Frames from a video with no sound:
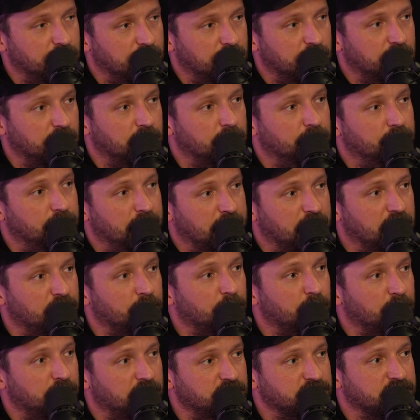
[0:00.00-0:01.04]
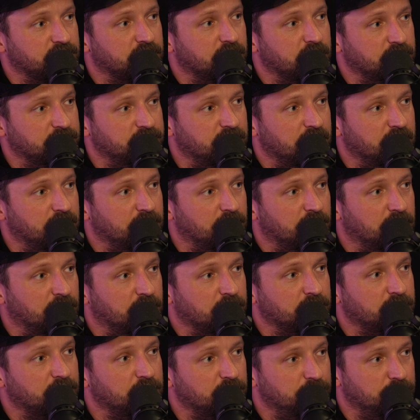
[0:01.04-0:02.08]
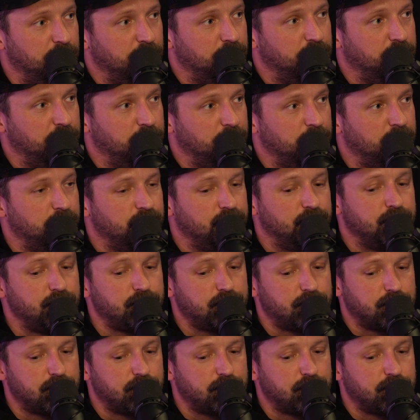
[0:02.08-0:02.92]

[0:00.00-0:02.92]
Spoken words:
The Paramarines are going to take on Gavutu.